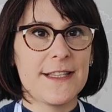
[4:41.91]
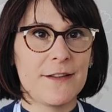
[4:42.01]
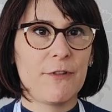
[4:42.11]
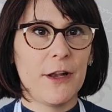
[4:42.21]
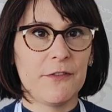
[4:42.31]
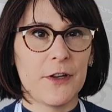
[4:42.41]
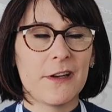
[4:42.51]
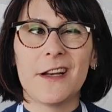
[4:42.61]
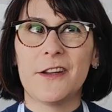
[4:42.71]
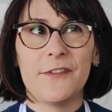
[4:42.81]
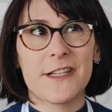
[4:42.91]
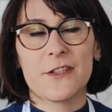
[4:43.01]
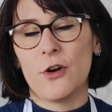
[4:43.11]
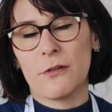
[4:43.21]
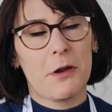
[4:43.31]
Is it relevant? And if
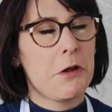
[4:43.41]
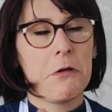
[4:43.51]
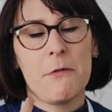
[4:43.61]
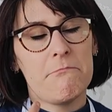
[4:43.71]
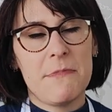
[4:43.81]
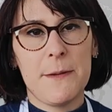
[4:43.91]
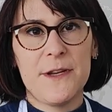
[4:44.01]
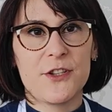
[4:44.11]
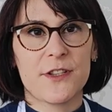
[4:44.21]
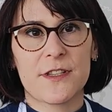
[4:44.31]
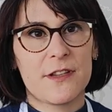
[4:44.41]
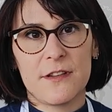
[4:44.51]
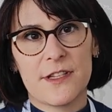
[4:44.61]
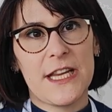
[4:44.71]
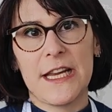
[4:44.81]
it's not, maybe just
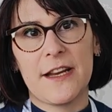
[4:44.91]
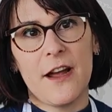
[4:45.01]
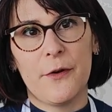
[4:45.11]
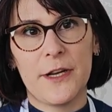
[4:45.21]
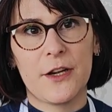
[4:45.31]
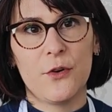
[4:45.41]
take it out and